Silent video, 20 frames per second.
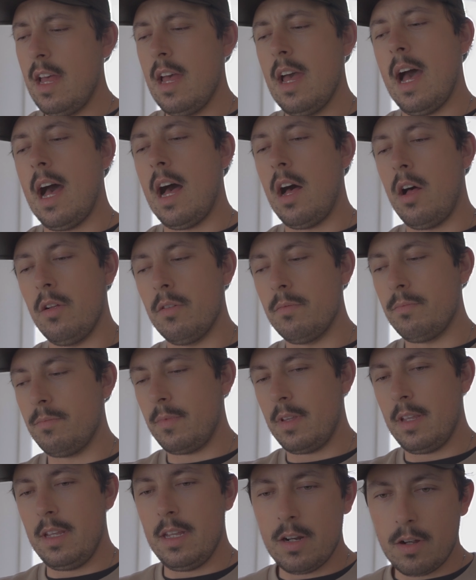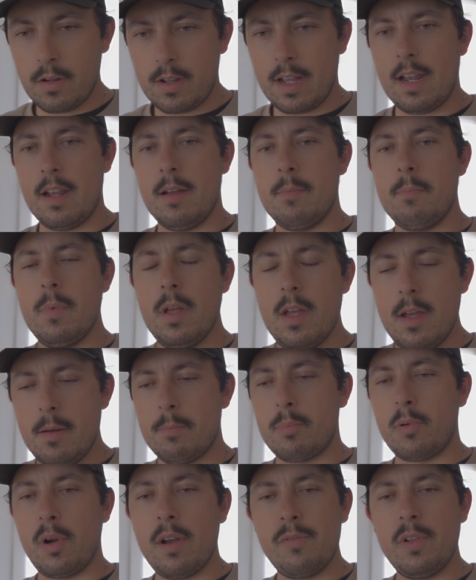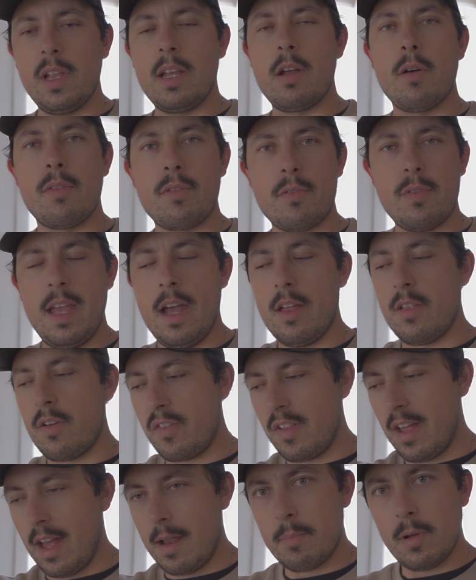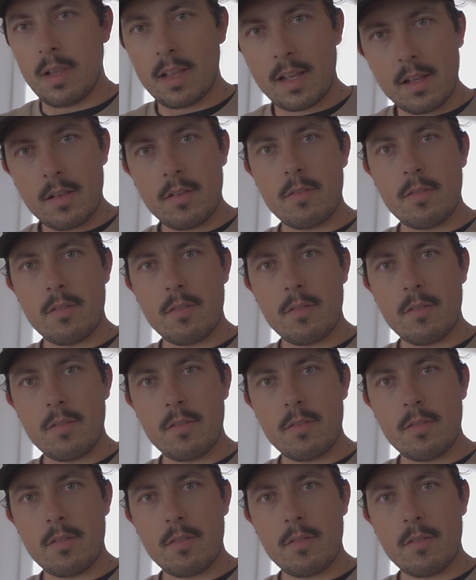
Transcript: I'll, you know, kind of briefly go through the other side, but,